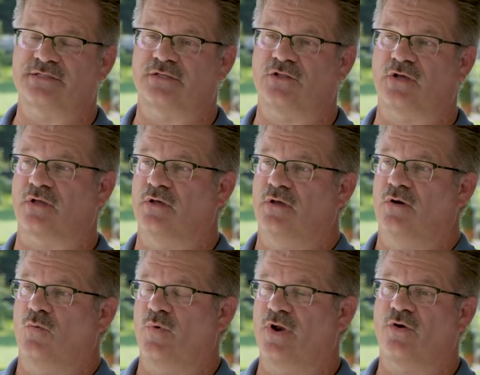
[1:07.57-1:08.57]
they said, look,
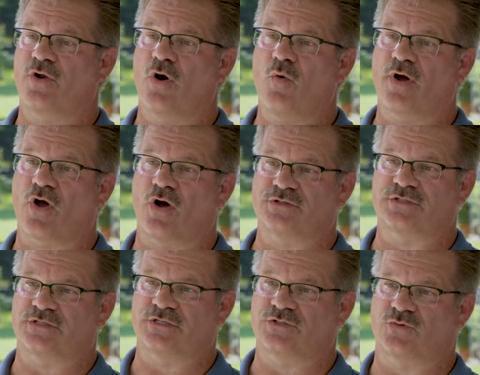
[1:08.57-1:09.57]
we don't know what
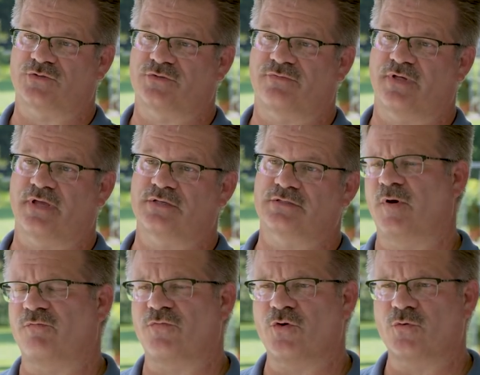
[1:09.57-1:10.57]
causes these sorts of things,
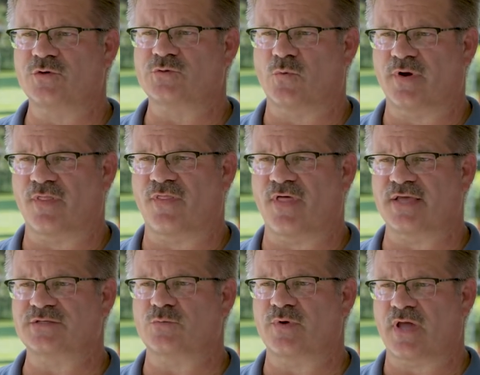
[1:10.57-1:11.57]
but food is one of the
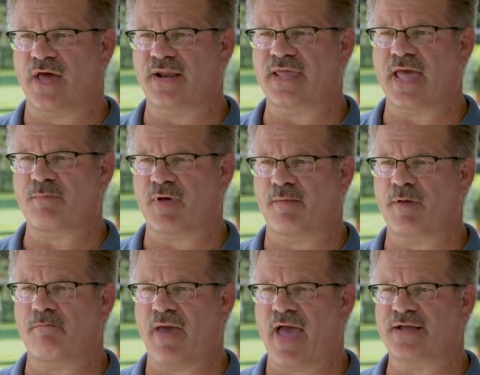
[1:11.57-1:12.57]
things that we kind of kept
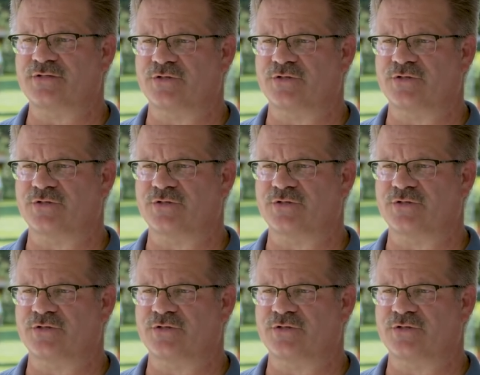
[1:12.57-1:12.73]
coming back